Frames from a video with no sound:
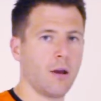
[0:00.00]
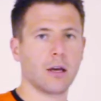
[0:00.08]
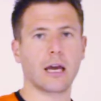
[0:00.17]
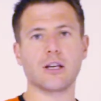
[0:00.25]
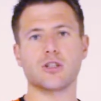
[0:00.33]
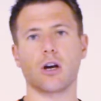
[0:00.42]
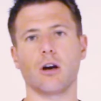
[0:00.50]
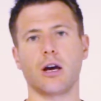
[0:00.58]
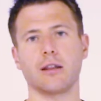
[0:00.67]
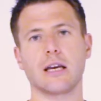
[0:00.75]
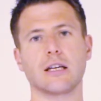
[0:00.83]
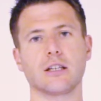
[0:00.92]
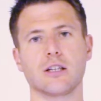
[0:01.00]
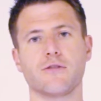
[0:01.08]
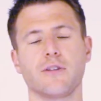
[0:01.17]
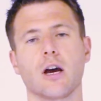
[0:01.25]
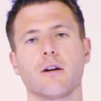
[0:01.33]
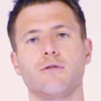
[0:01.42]
Okay, so at the end of this
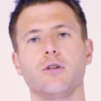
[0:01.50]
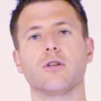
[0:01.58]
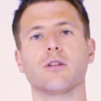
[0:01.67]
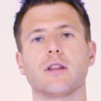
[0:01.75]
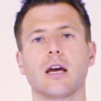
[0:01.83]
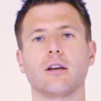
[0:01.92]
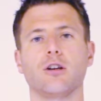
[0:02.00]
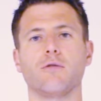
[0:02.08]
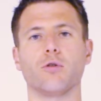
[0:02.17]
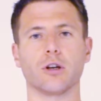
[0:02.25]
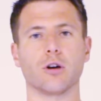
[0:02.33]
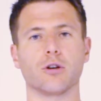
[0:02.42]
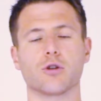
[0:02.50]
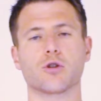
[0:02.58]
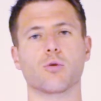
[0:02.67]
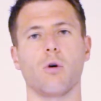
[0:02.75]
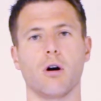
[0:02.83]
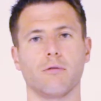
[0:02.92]
video, if you could then, you've already got your
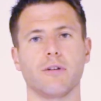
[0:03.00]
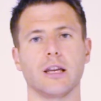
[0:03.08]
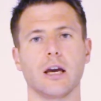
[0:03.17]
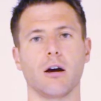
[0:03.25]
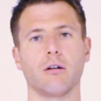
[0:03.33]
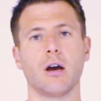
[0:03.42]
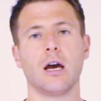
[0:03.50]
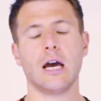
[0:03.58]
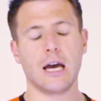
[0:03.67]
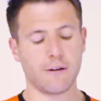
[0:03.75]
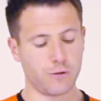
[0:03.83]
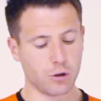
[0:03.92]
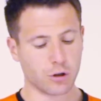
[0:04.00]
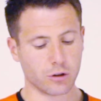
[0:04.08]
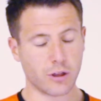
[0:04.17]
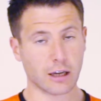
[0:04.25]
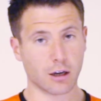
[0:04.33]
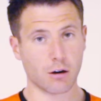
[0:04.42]
squat video, if you could
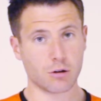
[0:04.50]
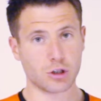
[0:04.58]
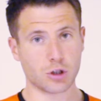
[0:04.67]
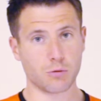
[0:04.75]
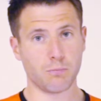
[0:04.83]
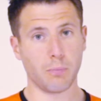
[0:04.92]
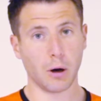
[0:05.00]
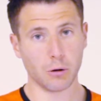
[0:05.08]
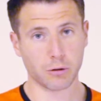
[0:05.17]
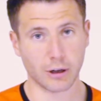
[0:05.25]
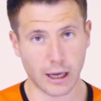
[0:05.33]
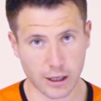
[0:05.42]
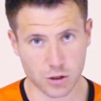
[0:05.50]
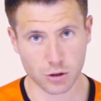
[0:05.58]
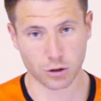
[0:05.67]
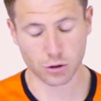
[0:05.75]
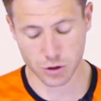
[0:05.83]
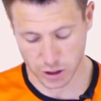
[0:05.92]
then go and do both legs
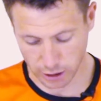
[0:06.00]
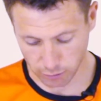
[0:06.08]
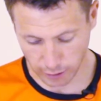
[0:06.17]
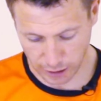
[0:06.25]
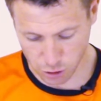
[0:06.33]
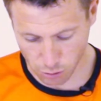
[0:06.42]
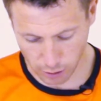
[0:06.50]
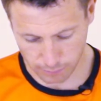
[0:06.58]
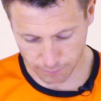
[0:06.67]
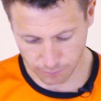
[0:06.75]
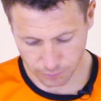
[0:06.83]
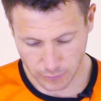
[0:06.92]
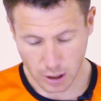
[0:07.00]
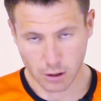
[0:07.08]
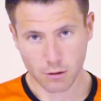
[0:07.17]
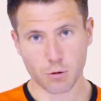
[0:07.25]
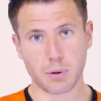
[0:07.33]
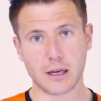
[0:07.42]
on your single leg squat,
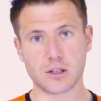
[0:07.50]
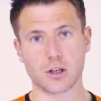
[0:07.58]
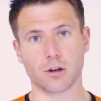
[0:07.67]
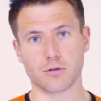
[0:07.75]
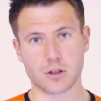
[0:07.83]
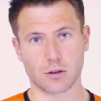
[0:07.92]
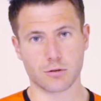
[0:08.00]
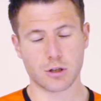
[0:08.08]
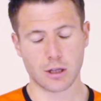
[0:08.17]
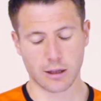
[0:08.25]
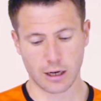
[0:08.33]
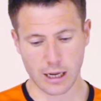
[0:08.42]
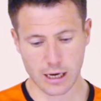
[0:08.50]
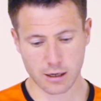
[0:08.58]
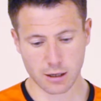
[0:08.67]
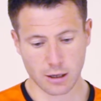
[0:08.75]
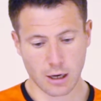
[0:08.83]
repeating obviously onto the other leg.